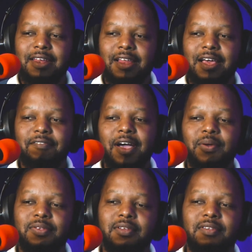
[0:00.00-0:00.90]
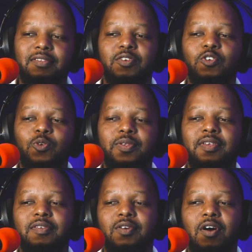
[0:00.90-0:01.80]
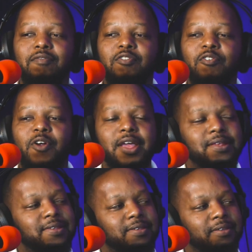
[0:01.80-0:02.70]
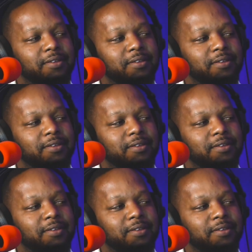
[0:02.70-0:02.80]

And I love how he said it's a new season of grace.